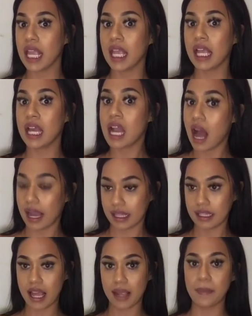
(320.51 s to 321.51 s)
And I
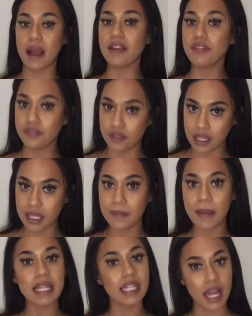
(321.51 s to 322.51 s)
collect my fee,
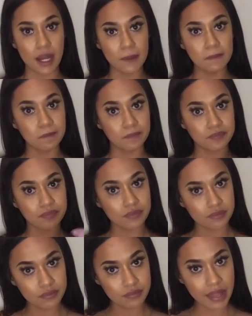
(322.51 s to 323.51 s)
my dough.
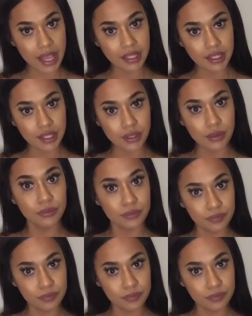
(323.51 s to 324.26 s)
Thank you.